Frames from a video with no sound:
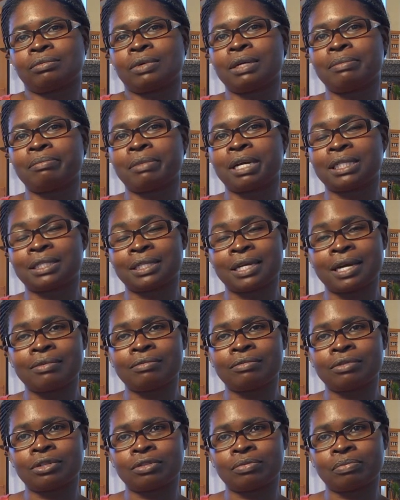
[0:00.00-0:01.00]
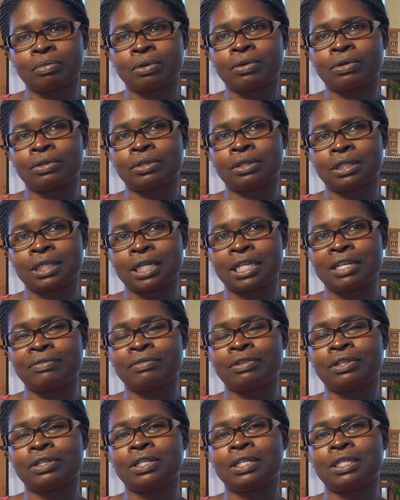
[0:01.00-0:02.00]
when my son was born,
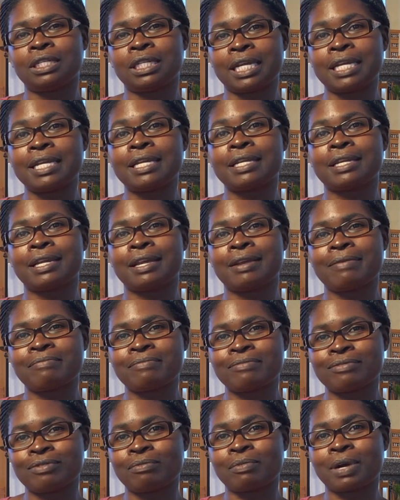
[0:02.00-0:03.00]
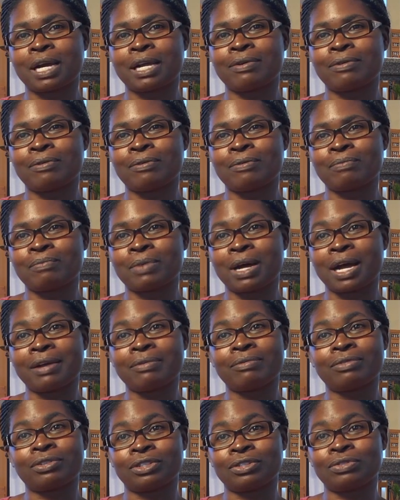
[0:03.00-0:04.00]
David, they came to my home.
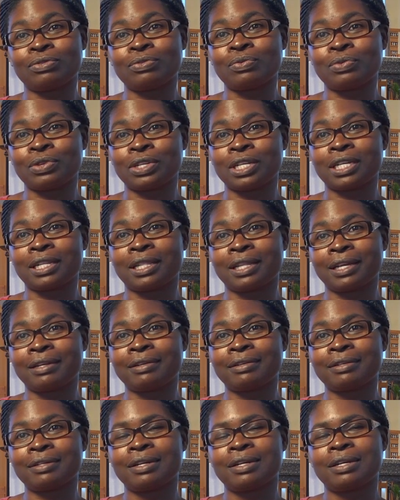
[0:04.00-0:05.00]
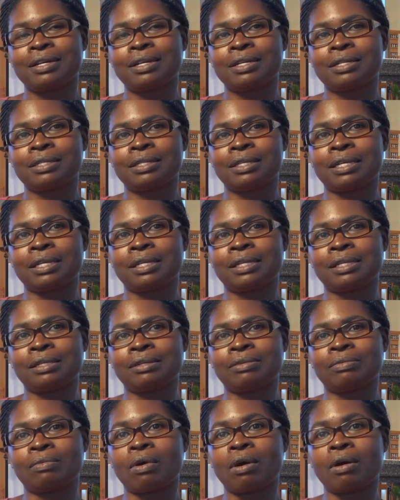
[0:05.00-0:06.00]
I was new here then,
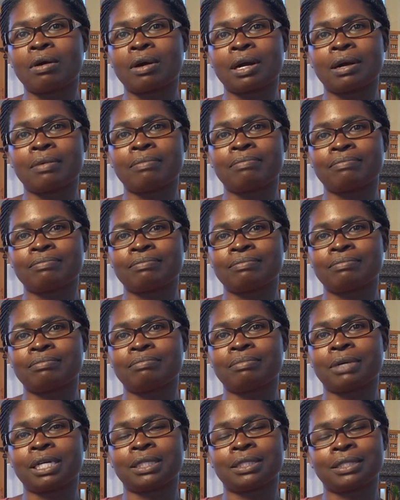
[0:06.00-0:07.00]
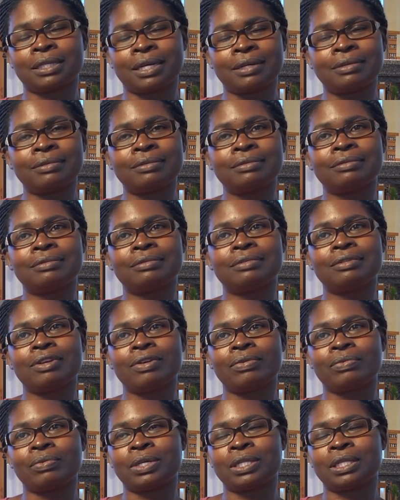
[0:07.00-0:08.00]
they welcome my son
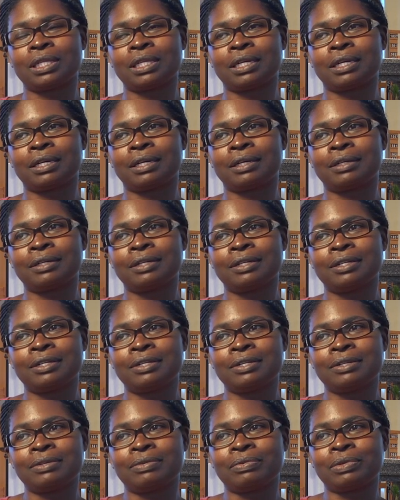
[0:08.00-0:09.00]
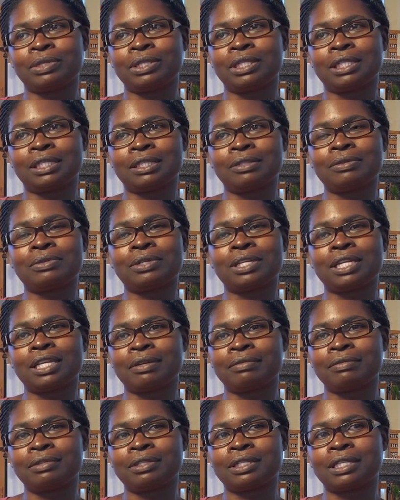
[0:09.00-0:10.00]
with uh, with the little
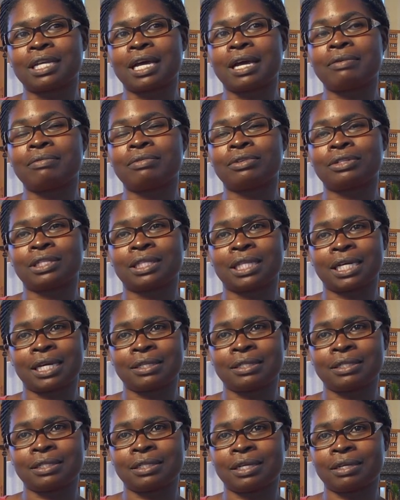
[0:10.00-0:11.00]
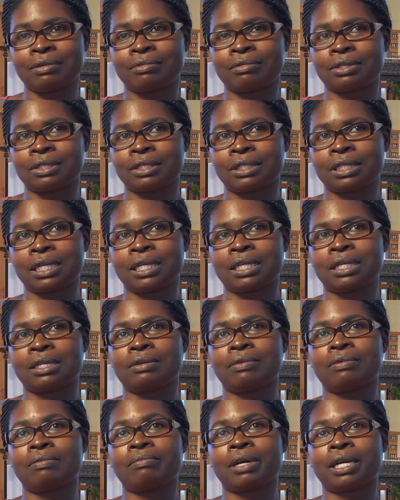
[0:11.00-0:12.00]
gifts. I was touched. I was like,
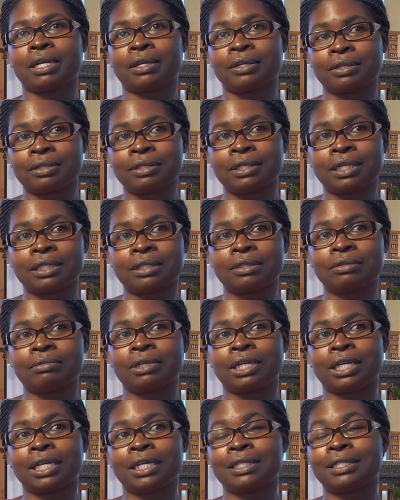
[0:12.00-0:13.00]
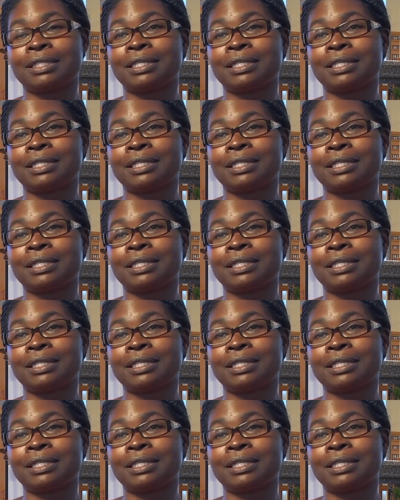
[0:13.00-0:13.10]
oh my goodness, where